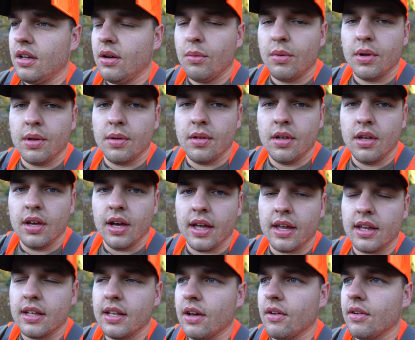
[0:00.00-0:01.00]
we
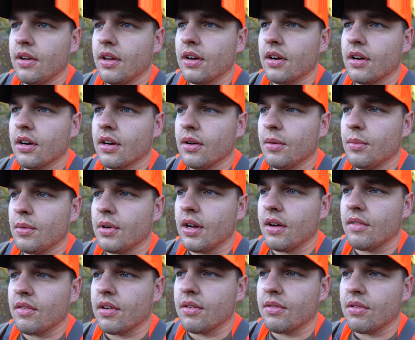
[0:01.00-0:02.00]
hiked down here. We're
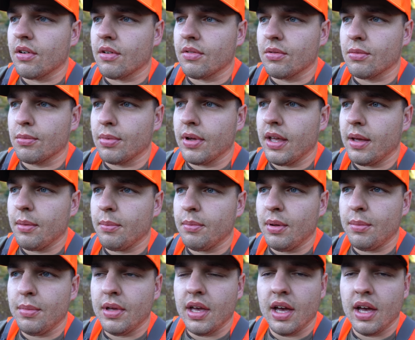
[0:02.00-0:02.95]
not very far from camp, maybe